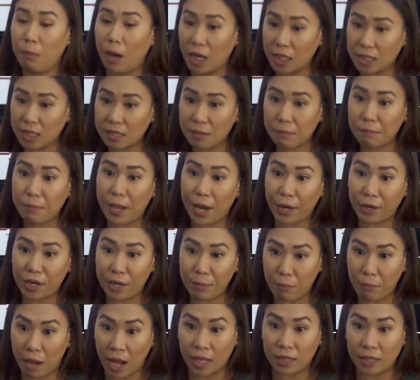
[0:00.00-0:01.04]
But
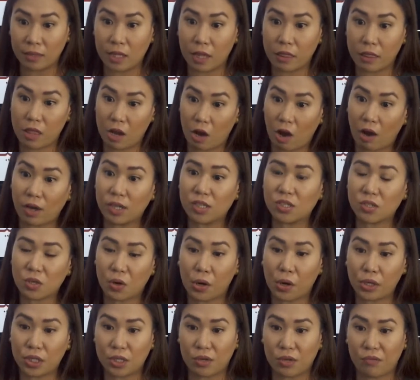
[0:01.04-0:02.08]
bear in mind that there are
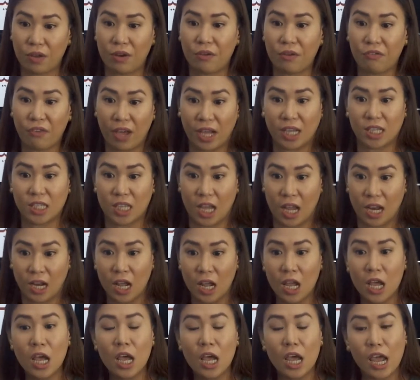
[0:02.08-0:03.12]
sources of
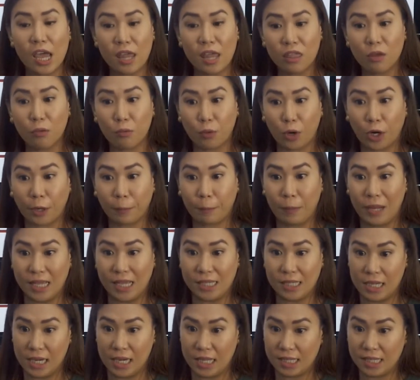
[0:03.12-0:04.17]
infection in the
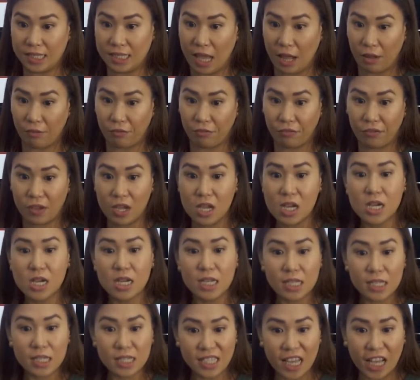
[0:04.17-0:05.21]
workplace in itself,
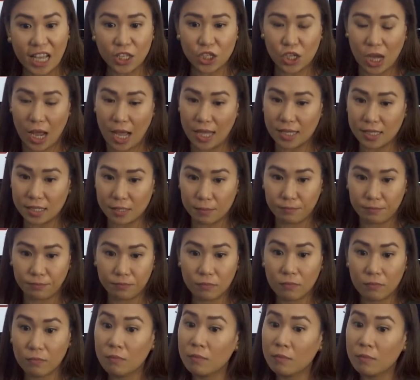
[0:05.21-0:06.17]
such as